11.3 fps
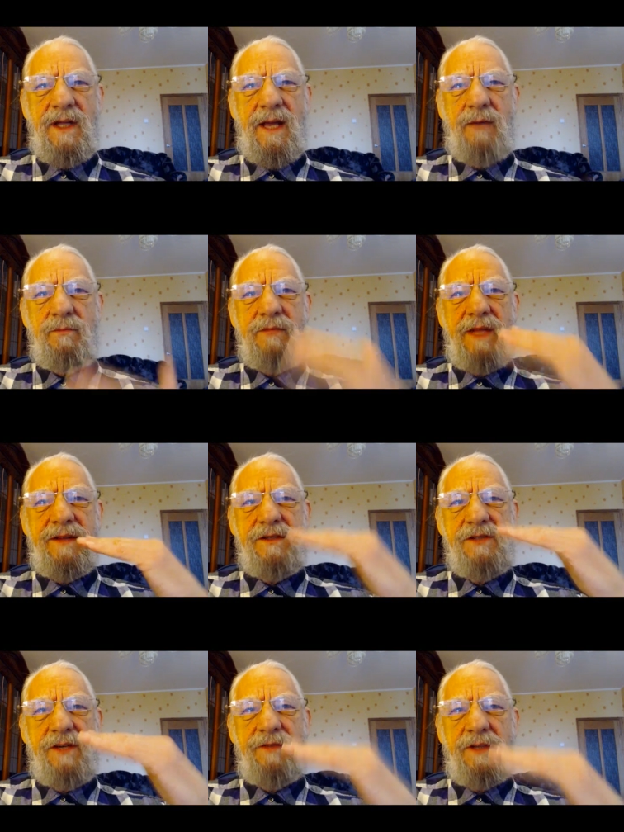And, and there's
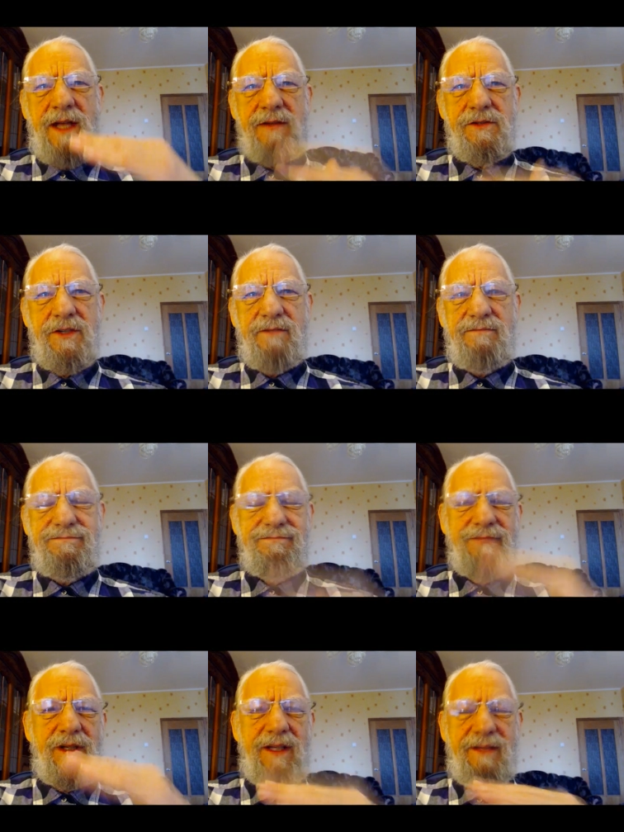different levels of
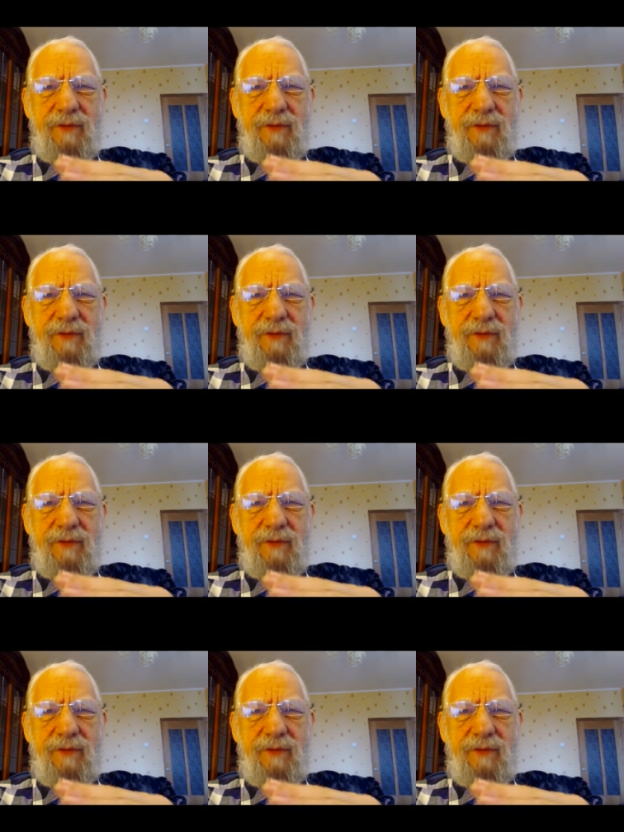belief.